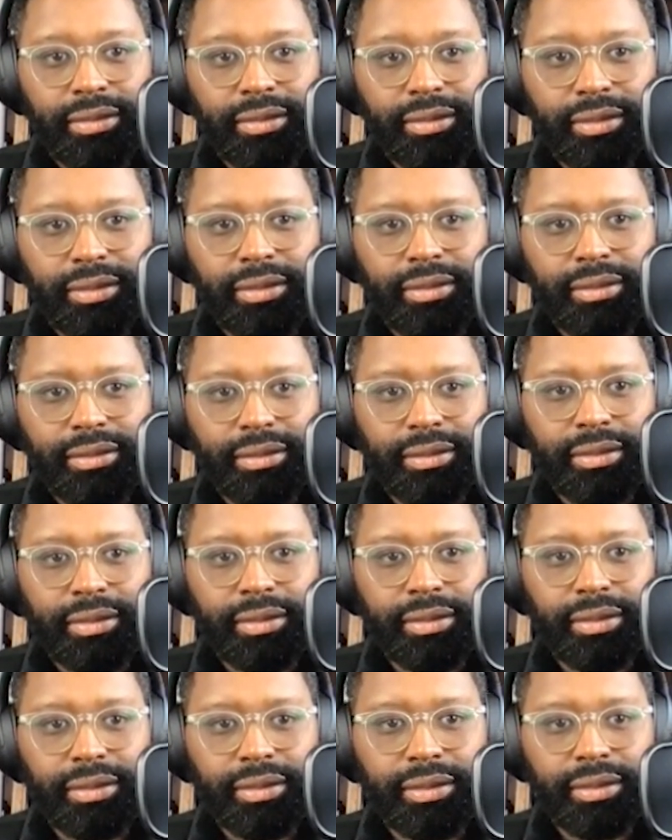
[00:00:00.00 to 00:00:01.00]

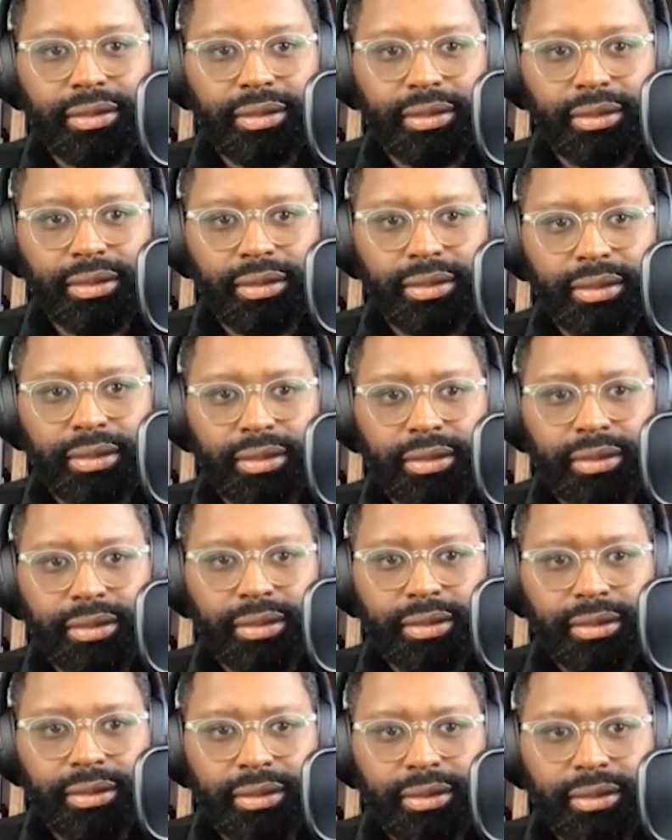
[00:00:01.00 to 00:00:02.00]

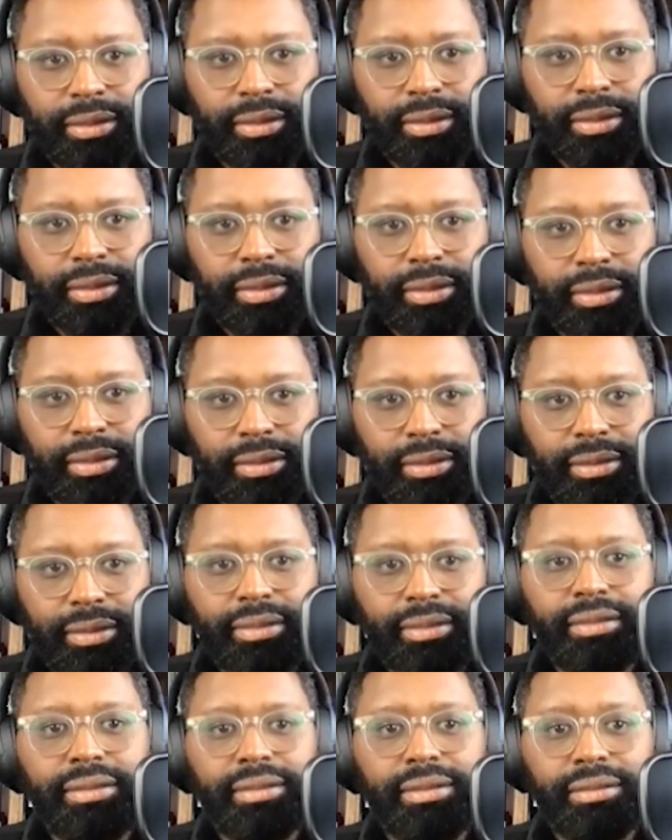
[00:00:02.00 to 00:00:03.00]

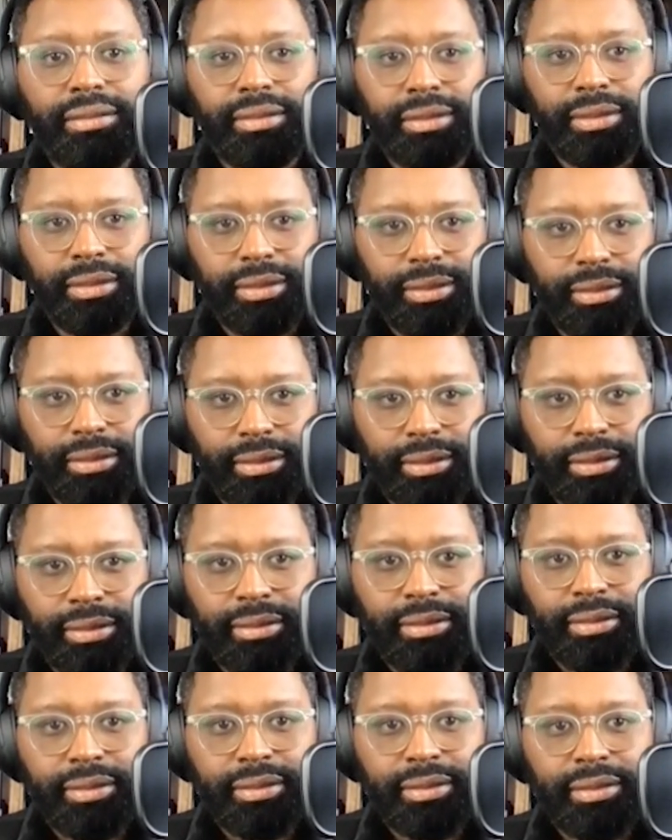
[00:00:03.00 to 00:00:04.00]

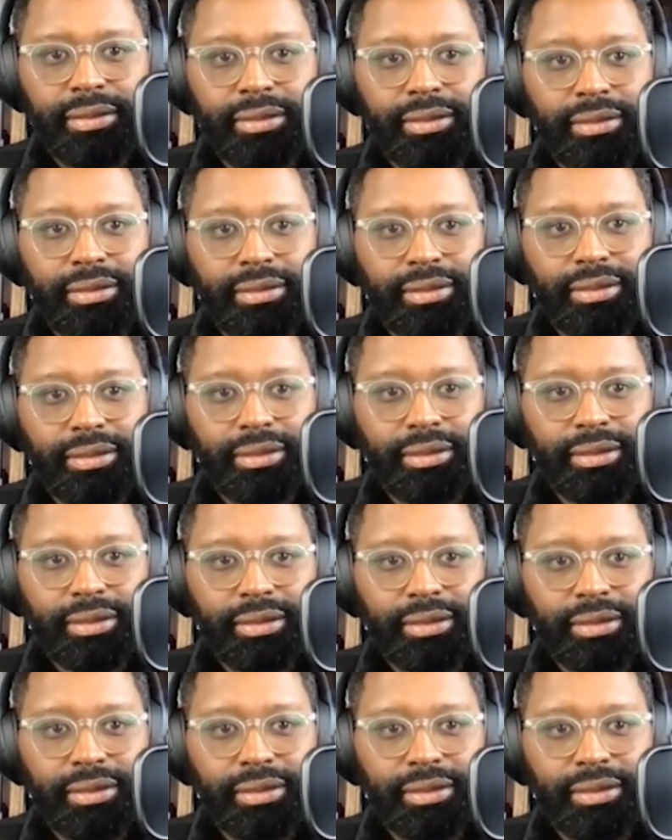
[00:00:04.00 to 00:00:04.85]
(not speaking)